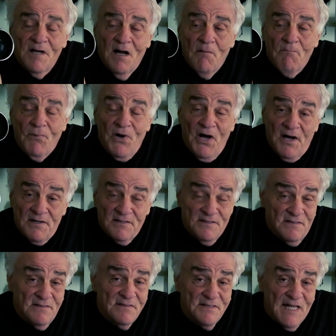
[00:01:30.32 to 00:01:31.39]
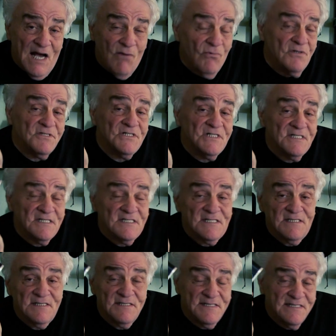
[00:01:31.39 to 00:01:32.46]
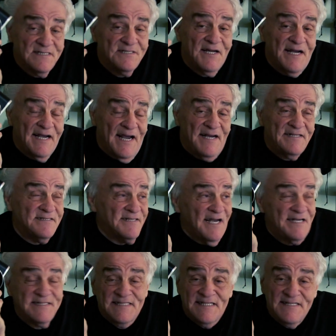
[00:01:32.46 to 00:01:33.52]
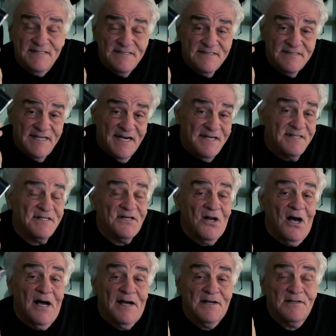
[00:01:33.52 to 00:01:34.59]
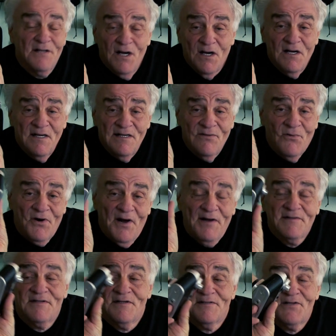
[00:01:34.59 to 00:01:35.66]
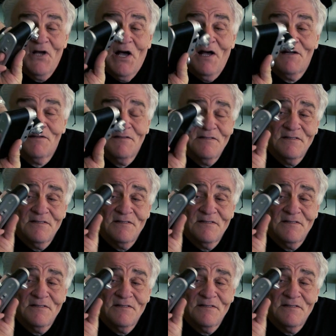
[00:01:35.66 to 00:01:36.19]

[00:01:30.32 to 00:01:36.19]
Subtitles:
But that was 1989 when I did that.